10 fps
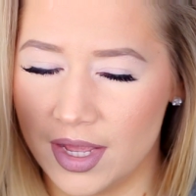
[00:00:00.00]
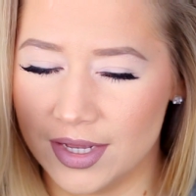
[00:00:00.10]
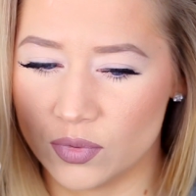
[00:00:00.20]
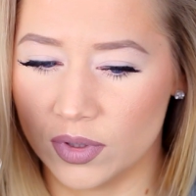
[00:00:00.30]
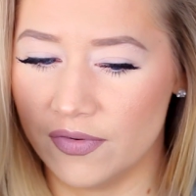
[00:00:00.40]

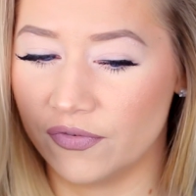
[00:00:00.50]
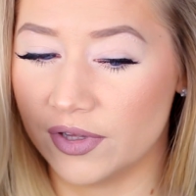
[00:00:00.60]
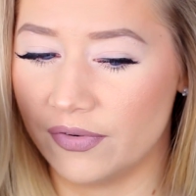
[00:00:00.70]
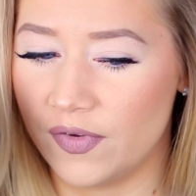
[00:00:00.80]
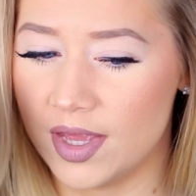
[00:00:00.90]
It's really
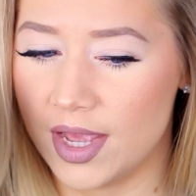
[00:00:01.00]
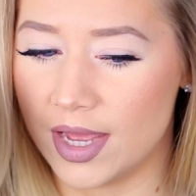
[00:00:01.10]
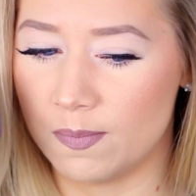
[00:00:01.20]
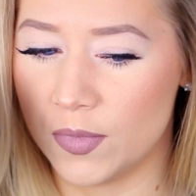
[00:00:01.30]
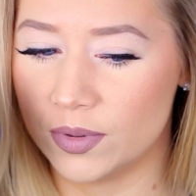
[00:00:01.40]
fluffy
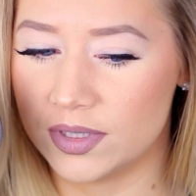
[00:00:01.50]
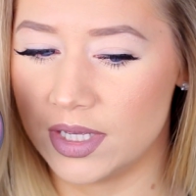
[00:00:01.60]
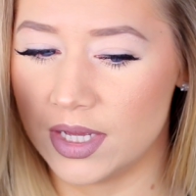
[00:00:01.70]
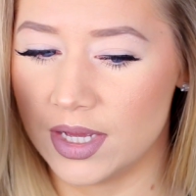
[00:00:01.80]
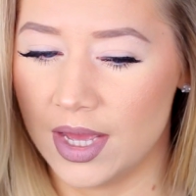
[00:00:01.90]
and
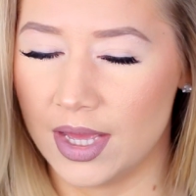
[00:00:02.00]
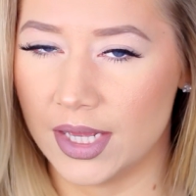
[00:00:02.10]
moussey.